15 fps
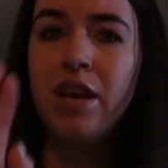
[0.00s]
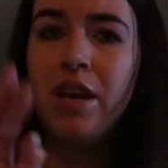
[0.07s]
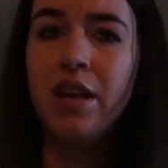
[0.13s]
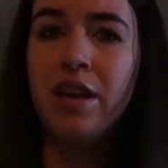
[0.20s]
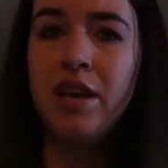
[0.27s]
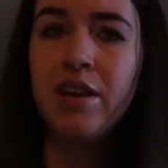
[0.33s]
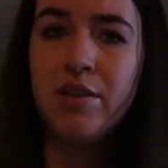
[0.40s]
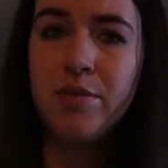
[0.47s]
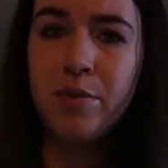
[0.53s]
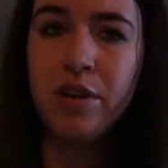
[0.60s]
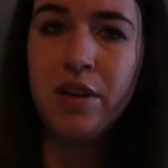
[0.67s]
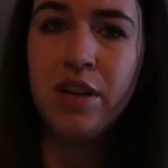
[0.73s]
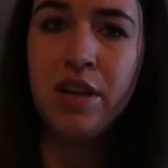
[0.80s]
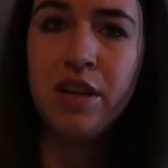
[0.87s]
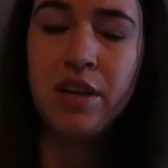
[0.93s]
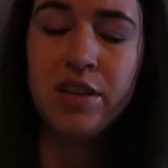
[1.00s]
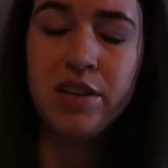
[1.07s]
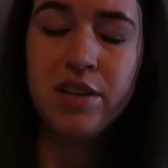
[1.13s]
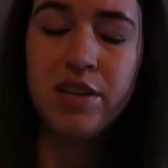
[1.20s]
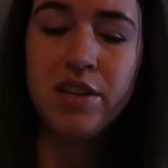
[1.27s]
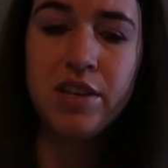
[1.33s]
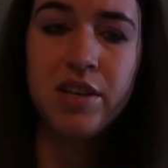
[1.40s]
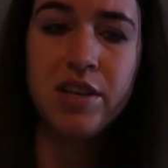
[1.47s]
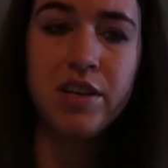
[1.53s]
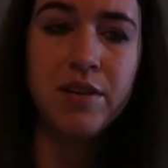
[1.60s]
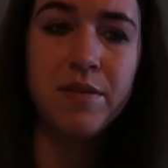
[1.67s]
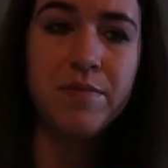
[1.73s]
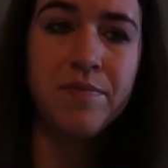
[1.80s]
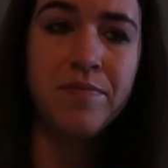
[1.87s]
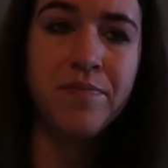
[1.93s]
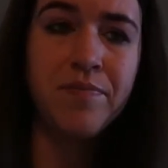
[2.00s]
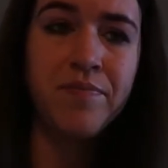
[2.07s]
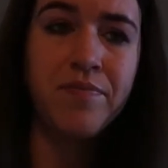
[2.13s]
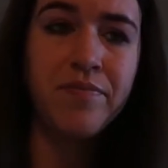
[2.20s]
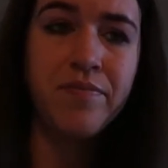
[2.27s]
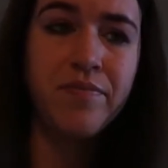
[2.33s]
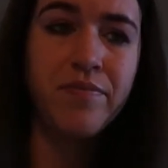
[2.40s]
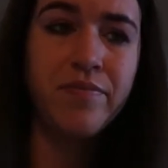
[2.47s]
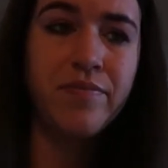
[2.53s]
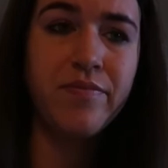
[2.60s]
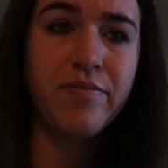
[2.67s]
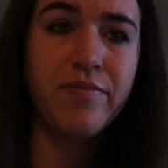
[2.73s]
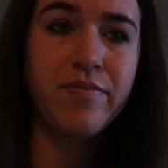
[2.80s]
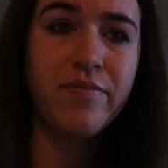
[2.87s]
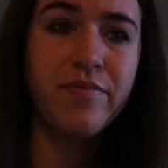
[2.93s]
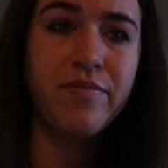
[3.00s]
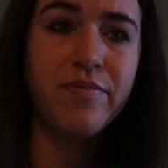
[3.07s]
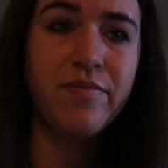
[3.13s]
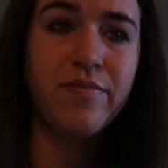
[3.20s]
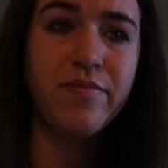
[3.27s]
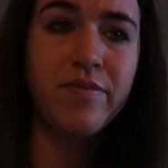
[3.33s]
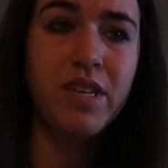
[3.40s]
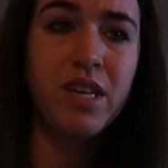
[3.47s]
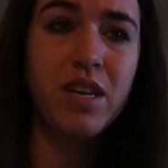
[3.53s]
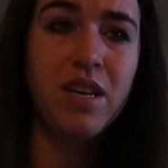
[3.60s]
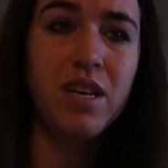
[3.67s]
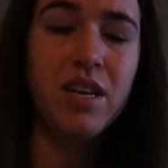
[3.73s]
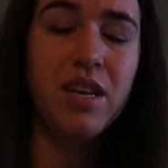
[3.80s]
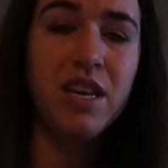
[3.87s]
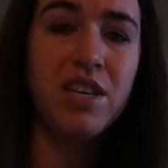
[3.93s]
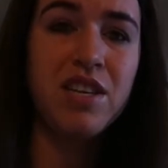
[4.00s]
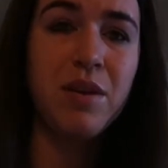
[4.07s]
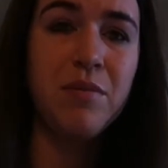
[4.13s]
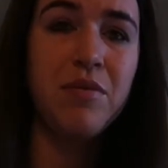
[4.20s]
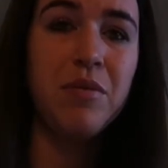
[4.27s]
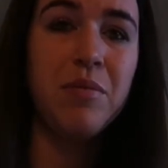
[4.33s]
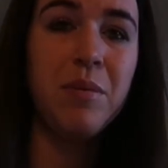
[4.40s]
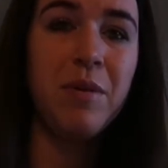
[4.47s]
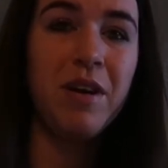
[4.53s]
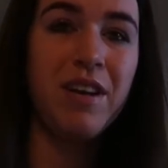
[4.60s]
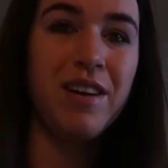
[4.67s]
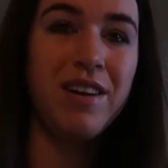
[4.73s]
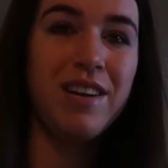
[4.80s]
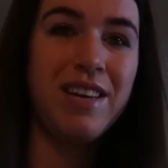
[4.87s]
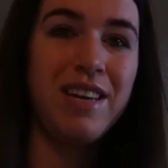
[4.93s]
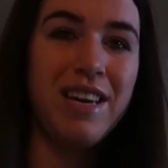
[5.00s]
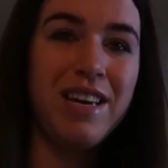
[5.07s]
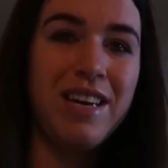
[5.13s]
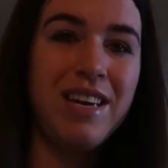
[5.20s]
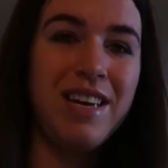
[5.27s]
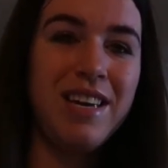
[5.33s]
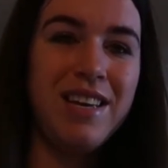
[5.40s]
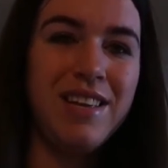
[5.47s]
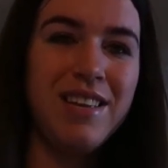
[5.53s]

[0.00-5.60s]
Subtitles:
It is what it is. Next time will be better. Yay!